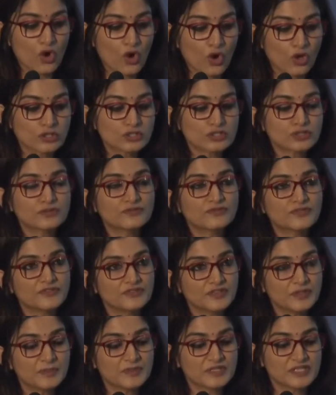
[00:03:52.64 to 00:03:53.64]
Also,
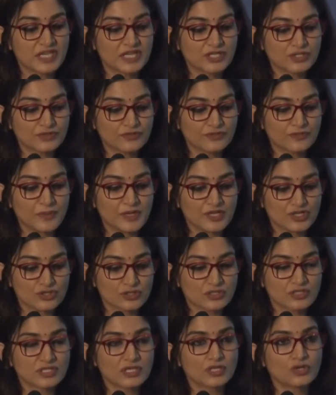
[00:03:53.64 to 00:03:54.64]
50% of
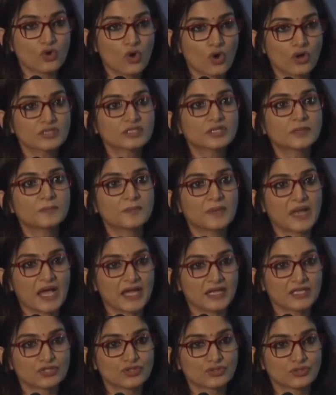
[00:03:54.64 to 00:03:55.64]
patients are non
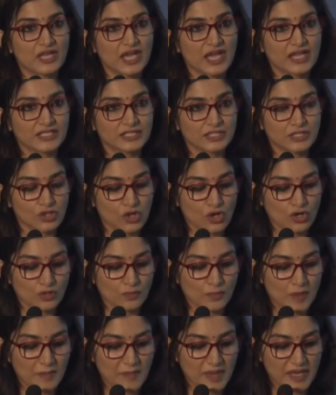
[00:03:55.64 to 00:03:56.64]
compliant to the anti
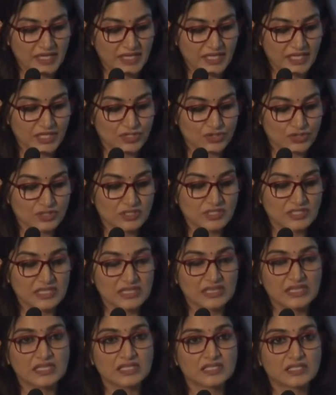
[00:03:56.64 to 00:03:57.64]
glaucoma medications,
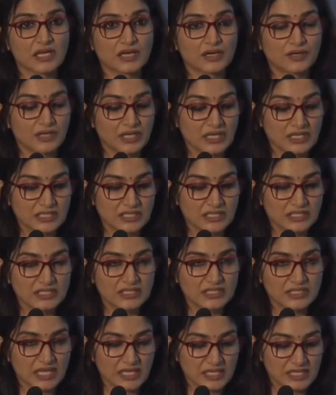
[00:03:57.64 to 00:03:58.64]
and these are Indian
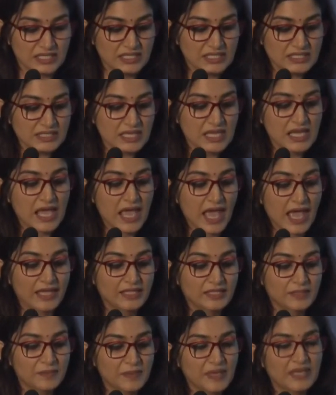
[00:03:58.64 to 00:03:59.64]
studies.
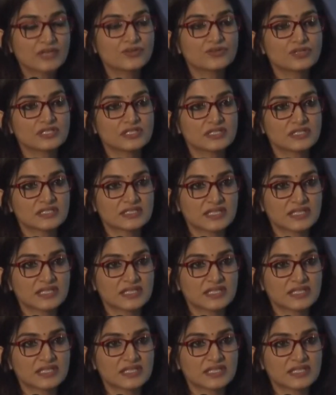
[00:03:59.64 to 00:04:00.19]
And the main reason